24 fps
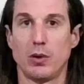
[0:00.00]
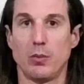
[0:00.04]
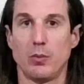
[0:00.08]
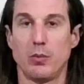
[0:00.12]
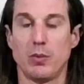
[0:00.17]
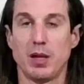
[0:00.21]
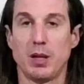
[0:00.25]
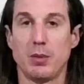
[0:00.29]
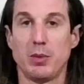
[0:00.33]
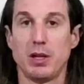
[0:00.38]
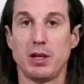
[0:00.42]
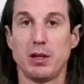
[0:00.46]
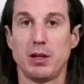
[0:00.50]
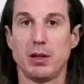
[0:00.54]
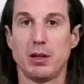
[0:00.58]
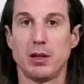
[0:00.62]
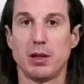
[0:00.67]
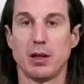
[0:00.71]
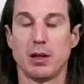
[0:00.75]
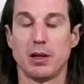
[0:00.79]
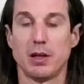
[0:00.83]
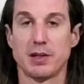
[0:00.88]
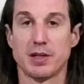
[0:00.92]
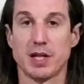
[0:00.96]
maybe
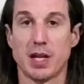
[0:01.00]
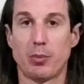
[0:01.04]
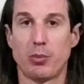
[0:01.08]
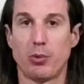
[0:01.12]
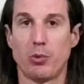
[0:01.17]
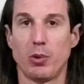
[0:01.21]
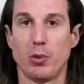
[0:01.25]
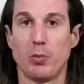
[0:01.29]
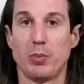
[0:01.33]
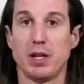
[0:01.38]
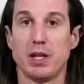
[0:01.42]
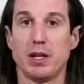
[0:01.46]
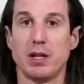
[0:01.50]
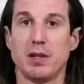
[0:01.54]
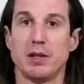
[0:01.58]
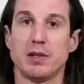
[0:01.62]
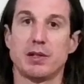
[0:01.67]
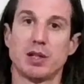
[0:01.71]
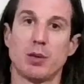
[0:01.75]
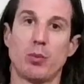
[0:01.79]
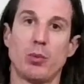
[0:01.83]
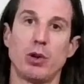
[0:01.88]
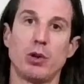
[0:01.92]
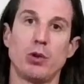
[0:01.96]
an example would be
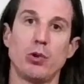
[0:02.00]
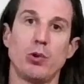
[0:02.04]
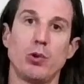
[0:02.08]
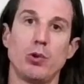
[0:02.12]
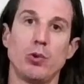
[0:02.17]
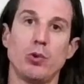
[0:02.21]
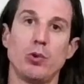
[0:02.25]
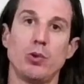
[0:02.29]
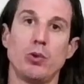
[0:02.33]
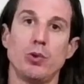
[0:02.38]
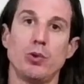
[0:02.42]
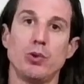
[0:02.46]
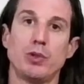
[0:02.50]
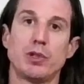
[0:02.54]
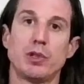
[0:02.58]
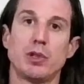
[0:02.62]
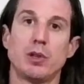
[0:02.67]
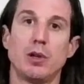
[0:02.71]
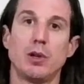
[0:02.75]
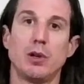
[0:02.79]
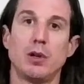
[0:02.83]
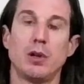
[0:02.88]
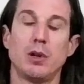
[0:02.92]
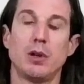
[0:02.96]
someone
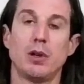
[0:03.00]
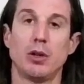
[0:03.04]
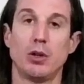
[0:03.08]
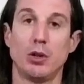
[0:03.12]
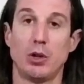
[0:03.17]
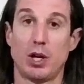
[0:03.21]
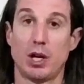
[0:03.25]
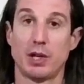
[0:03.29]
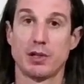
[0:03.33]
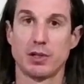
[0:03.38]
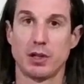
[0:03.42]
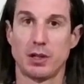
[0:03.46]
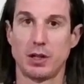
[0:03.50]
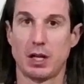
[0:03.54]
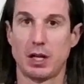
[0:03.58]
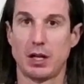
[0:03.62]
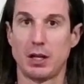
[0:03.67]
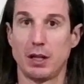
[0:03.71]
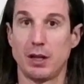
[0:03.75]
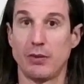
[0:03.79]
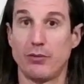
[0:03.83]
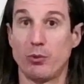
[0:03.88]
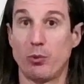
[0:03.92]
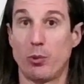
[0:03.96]
who's lost a lot of
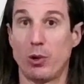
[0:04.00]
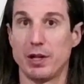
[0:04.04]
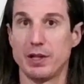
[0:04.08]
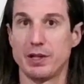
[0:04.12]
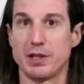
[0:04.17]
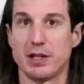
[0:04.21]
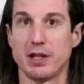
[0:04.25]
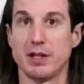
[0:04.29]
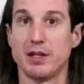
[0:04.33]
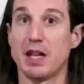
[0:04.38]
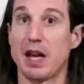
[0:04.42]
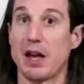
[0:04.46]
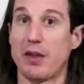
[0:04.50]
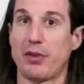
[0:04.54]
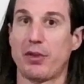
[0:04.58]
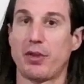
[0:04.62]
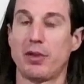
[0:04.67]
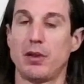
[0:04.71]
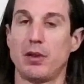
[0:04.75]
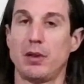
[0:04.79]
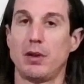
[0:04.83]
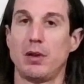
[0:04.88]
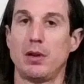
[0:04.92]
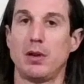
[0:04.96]
loved ones to death.
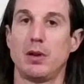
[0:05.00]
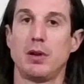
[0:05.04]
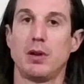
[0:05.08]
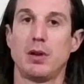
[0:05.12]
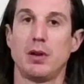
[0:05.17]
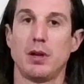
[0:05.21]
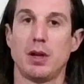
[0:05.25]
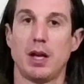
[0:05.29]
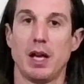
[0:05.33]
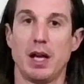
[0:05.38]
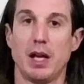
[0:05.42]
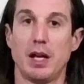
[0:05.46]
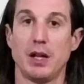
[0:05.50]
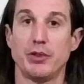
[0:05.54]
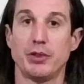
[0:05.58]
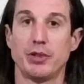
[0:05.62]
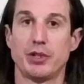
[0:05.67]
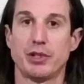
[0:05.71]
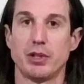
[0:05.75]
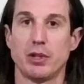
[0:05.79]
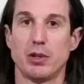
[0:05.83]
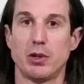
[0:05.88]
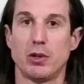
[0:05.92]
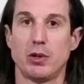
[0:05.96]
And
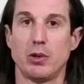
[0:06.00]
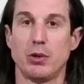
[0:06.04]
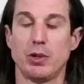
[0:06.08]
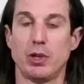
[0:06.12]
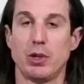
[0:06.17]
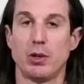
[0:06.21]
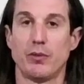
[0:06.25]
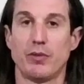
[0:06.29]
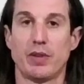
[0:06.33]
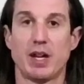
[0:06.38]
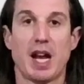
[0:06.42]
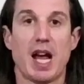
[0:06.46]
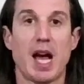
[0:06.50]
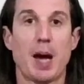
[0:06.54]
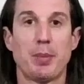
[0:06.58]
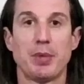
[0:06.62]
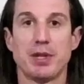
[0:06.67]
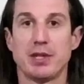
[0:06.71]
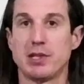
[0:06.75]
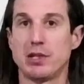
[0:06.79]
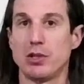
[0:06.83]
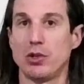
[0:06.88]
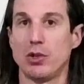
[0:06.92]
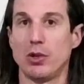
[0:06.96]
so, you know, if that
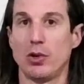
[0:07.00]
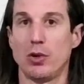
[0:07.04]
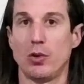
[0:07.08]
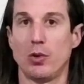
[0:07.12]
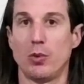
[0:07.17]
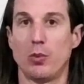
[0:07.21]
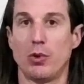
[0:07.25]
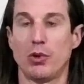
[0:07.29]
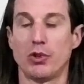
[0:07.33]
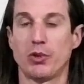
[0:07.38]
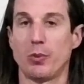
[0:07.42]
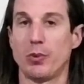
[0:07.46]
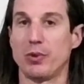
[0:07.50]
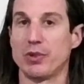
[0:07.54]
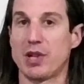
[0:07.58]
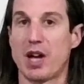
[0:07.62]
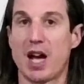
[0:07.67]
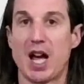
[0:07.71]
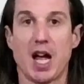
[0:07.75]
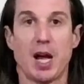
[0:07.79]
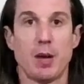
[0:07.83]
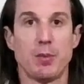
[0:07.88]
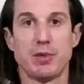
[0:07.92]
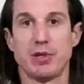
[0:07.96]
happens to you multiple
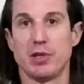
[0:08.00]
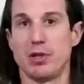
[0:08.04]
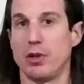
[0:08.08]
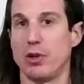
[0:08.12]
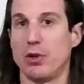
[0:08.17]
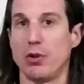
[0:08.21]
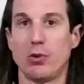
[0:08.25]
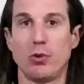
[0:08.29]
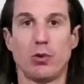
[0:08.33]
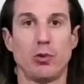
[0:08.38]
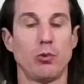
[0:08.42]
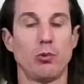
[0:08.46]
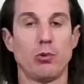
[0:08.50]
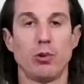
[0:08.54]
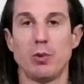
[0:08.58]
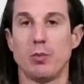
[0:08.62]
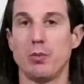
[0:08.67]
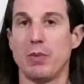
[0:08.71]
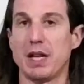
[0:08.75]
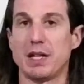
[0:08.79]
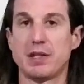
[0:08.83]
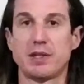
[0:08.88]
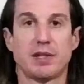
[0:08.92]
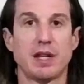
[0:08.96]
times, you know, it would
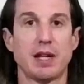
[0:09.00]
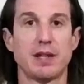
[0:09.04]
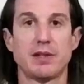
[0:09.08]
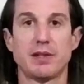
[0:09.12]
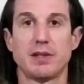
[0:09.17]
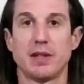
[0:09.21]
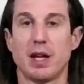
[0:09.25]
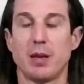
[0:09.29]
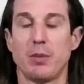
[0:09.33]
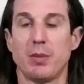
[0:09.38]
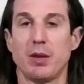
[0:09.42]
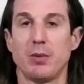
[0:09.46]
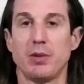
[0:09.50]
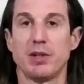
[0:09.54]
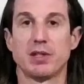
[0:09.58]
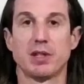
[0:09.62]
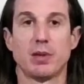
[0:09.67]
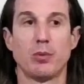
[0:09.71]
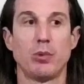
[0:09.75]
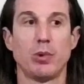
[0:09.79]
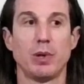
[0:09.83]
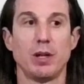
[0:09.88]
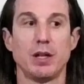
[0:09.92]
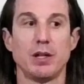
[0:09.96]
make sense that maybe
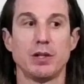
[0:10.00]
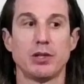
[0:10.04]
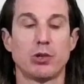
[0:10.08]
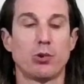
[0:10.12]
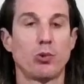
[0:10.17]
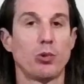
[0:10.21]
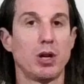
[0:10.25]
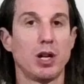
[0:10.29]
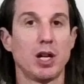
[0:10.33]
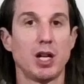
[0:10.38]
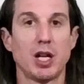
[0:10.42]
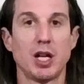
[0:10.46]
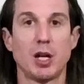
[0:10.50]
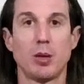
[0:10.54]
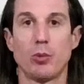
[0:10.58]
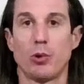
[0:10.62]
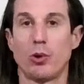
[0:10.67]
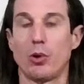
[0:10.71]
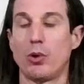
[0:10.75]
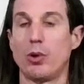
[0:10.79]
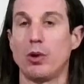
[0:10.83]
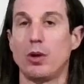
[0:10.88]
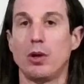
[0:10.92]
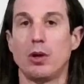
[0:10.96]
someone is grim
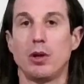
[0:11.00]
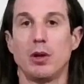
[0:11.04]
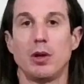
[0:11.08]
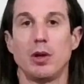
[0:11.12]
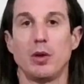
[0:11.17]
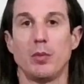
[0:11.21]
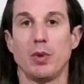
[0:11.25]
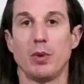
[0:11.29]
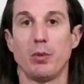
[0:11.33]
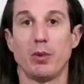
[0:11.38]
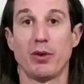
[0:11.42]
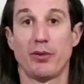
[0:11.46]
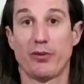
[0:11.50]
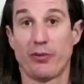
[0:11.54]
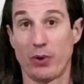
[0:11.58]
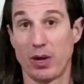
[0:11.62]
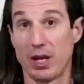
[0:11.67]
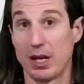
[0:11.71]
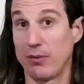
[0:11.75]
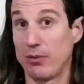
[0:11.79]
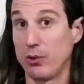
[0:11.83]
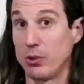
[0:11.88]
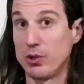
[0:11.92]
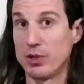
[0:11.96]
or maybe
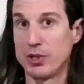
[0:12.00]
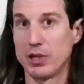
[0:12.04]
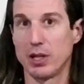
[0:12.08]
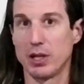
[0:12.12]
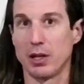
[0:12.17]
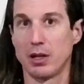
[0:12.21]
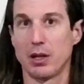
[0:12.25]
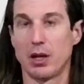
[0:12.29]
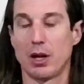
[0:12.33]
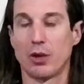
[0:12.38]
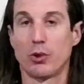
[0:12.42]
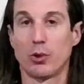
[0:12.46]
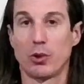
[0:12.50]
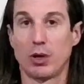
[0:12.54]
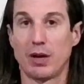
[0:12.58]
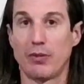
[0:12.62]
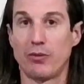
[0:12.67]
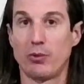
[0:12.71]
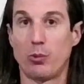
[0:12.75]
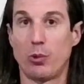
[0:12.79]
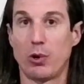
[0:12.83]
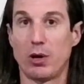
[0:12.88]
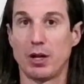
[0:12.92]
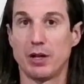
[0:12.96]
afraid of losing other
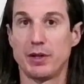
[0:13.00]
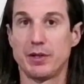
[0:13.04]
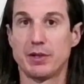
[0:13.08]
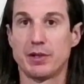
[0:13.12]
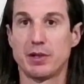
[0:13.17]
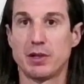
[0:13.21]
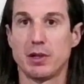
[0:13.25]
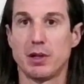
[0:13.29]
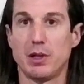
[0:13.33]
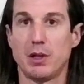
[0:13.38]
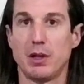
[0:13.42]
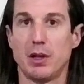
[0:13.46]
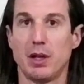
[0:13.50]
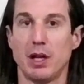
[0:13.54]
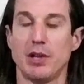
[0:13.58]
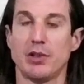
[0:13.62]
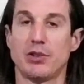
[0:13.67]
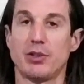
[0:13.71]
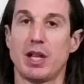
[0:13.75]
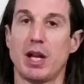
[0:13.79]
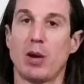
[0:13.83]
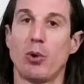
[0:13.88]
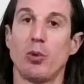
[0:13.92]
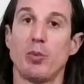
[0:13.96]
loved ones. And
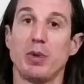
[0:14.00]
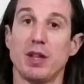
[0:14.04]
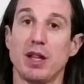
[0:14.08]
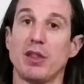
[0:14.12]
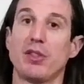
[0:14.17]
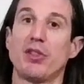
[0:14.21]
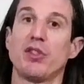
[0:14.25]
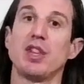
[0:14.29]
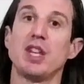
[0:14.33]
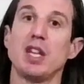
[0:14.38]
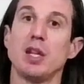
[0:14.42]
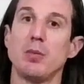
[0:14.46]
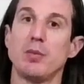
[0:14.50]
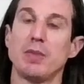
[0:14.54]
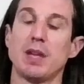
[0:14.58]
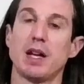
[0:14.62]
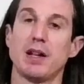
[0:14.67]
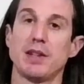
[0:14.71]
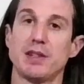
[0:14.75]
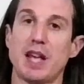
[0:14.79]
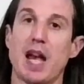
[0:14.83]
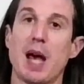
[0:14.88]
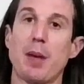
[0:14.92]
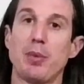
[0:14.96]
so that would be a theme that
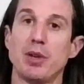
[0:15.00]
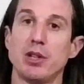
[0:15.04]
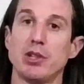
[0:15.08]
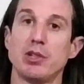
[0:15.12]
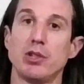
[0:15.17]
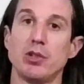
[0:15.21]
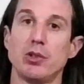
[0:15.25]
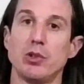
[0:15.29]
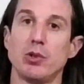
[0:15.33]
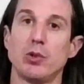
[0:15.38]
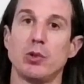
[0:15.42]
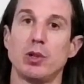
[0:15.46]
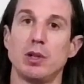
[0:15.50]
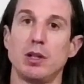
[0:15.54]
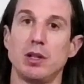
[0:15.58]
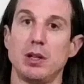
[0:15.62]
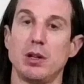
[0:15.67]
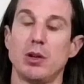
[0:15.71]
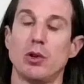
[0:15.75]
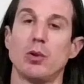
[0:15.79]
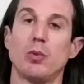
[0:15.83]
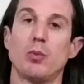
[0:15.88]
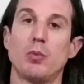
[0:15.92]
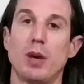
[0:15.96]
has happened to you and, you
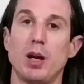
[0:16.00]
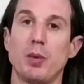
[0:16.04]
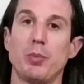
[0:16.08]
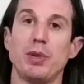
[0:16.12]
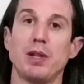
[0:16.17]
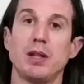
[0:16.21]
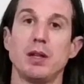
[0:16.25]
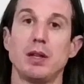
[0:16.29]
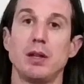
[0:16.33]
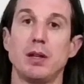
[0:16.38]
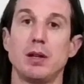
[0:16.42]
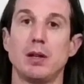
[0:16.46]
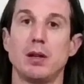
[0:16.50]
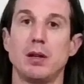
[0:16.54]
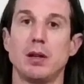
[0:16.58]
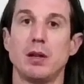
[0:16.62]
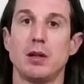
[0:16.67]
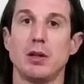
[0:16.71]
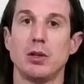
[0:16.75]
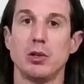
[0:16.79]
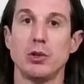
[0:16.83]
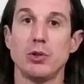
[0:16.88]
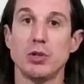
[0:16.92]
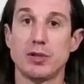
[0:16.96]
know, might be
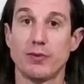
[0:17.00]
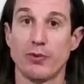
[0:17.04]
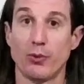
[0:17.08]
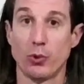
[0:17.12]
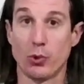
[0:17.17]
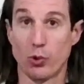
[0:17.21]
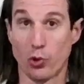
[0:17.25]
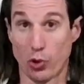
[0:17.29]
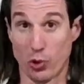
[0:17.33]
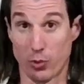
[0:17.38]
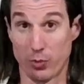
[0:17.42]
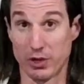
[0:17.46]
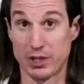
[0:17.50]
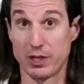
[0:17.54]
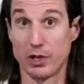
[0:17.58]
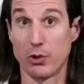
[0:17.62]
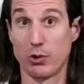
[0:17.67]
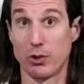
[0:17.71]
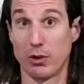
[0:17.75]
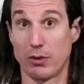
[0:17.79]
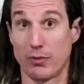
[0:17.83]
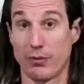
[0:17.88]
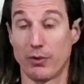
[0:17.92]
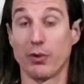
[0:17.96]
useful core
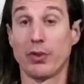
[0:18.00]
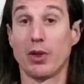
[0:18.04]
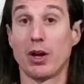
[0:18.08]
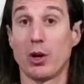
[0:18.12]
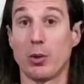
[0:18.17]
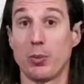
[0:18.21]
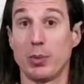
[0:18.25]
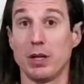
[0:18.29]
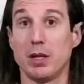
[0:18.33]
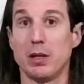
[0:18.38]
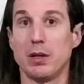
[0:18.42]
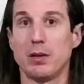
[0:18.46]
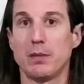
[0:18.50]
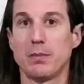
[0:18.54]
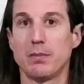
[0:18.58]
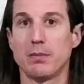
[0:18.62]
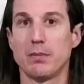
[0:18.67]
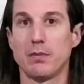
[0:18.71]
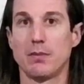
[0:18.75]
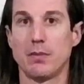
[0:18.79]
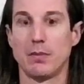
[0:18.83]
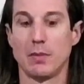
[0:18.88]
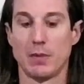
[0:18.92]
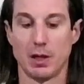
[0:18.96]
material for therapy.
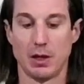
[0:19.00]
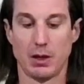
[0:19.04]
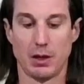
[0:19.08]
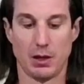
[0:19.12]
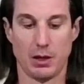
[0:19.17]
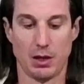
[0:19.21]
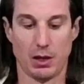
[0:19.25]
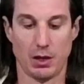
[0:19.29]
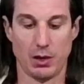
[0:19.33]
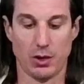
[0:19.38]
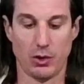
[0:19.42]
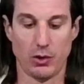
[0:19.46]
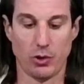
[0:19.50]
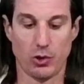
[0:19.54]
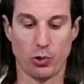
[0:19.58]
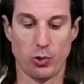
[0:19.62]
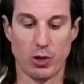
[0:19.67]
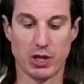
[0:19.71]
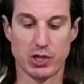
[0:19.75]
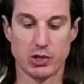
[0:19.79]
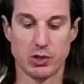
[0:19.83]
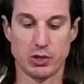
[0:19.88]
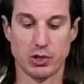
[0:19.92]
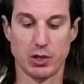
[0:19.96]
Another
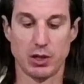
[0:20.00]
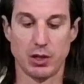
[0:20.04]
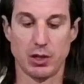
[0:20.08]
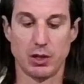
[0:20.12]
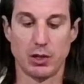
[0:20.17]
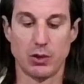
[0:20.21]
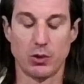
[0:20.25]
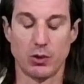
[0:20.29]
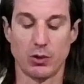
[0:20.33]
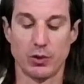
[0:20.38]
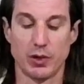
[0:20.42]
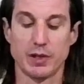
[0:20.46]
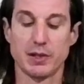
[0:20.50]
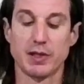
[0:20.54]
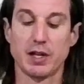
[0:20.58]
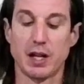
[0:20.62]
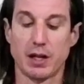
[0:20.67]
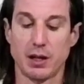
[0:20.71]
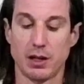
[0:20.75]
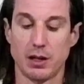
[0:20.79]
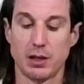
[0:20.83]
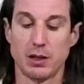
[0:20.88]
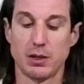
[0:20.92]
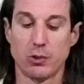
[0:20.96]
question, or the
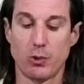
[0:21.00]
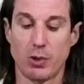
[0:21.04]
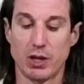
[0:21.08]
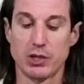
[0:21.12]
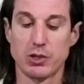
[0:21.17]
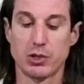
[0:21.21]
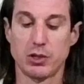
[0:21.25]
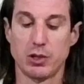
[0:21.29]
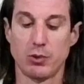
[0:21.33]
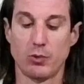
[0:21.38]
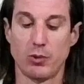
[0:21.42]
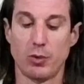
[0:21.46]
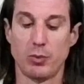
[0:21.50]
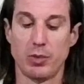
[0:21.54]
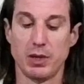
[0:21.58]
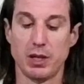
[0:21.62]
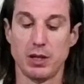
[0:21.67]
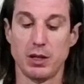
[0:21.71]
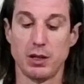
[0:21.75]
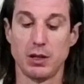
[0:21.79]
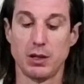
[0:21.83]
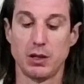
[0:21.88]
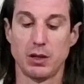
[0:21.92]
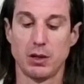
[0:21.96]
second question, would
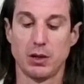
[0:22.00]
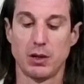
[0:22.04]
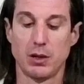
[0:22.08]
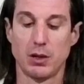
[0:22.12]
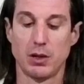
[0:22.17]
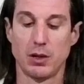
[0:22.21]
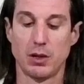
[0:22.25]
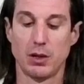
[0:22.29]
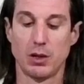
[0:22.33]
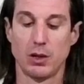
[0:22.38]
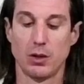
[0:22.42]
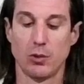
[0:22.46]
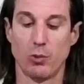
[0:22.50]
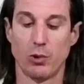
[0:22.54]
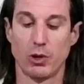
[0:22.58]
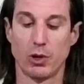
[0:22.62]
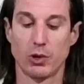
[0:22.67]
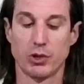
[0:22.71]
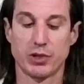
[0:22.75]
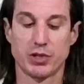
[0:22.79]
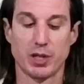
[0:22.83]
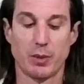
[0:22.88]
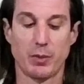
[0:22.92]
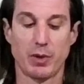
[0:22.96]
be, what
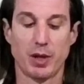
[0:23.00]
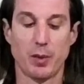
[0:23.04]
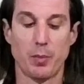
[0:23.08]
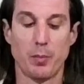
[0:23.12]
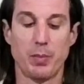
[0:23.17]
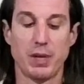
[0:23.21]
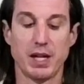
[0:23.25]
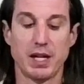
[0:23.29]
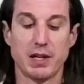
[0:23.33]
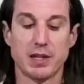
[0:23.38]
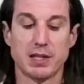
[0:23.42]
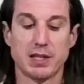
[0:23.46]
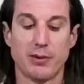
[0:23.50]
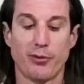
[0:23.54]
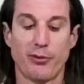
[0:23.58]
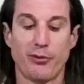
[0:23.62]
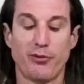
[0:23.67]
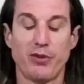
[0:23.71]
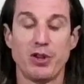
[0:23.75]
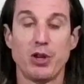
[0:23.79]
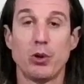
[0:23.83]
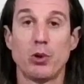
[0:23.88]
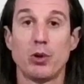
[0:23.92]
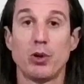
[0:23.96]
are some of the biggest
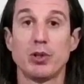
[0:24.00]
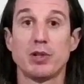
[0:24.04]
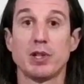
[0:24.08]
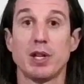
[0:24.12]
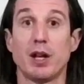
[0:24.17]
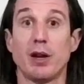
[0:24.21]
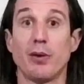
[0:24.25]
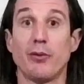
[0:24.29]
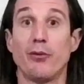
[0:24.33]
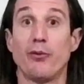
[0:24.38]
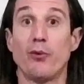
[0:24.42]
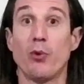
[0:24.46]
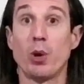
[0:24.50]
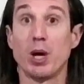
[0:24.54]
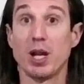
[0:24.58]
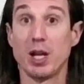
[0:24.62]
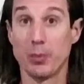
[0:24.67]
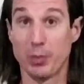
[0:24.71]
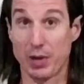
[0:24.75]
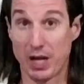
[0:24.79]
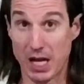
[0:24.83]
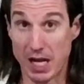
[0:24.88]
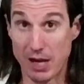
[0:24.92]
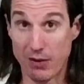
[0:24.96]
fears and
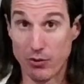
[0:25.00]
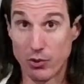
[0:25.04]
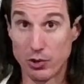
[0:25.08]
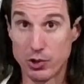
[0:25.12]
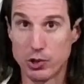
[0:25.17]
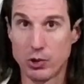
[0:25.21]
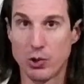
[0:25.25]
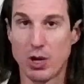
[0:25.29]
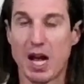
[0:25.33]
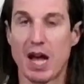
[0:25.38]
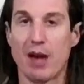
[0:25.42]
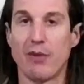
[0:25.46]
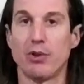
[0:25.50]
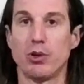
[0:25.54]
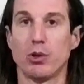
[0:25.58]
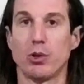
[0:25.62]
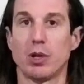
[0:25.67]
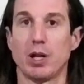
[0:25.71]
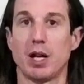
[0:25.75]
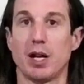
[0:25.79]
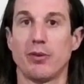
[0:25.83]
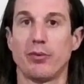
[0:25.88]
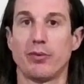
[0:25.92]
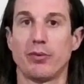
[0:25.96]
avoidant behaviors you have in your
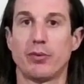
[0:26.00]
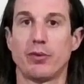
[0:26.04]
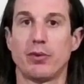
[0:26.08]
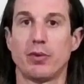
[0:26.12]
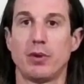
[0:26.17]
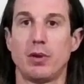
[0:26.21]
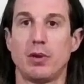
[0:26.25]
life?